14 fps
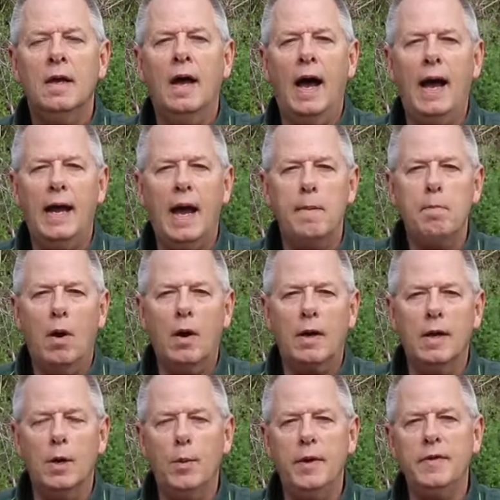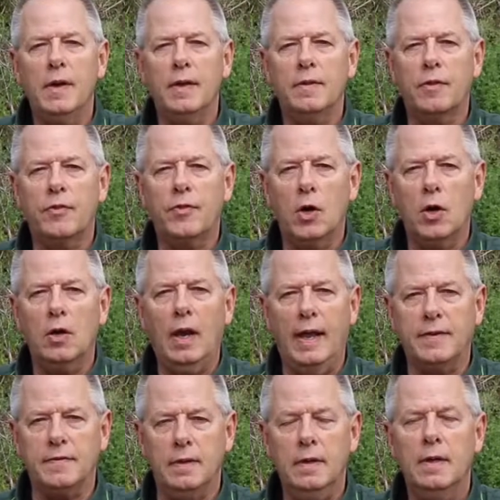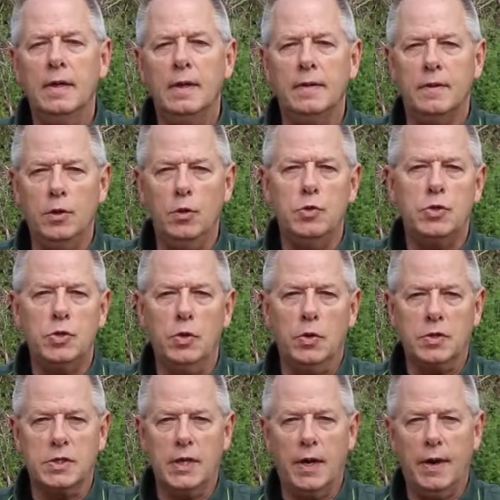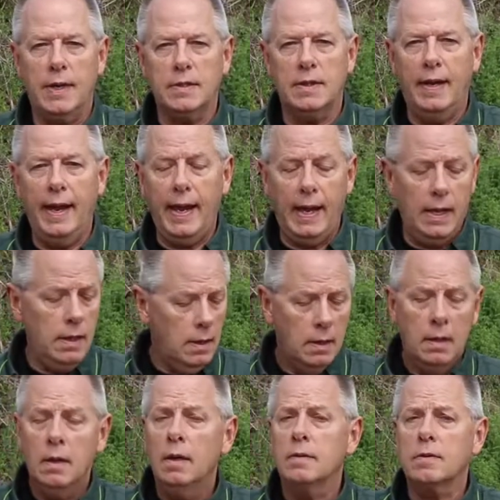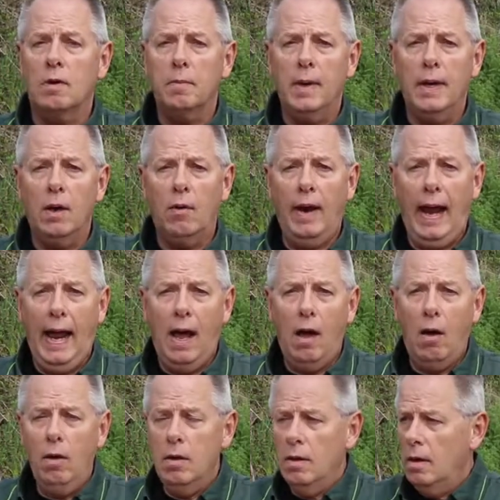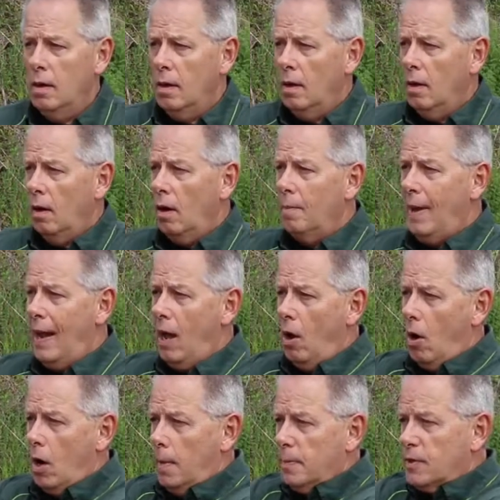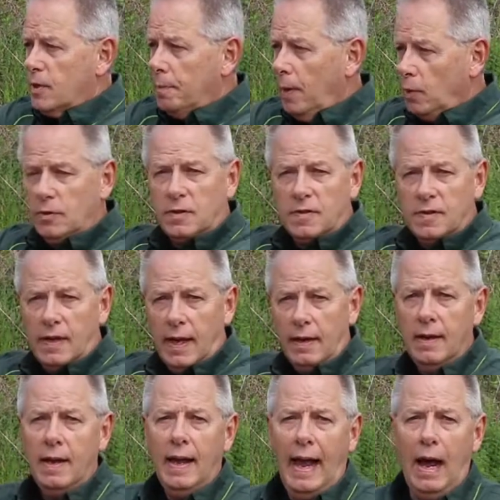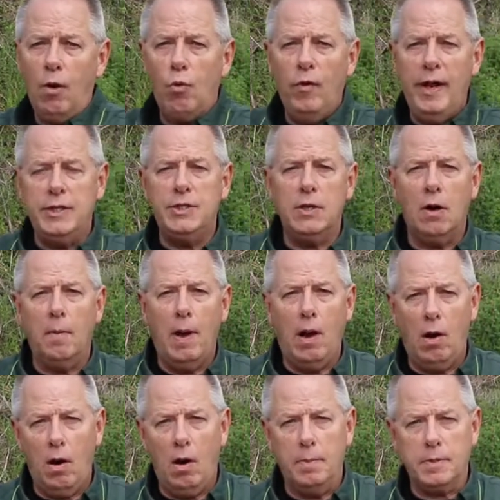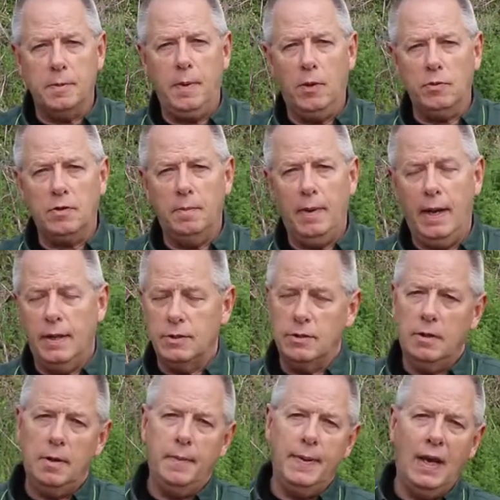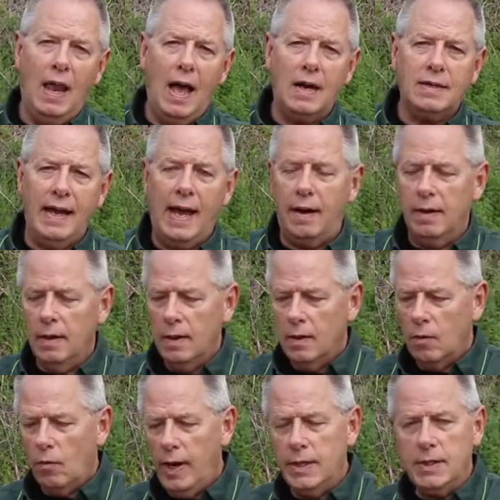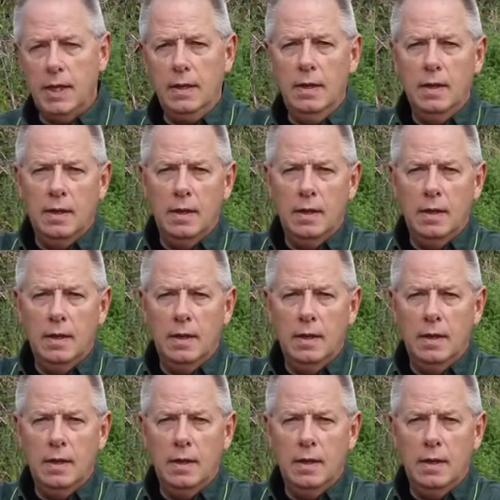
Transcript: Hi, I'm Mark here with you in the third lesson in the new shooter series. Today it's going to be on how are my arms supposed to sit. How rigid are my arms supposed to be? Should they be locked out, rigid,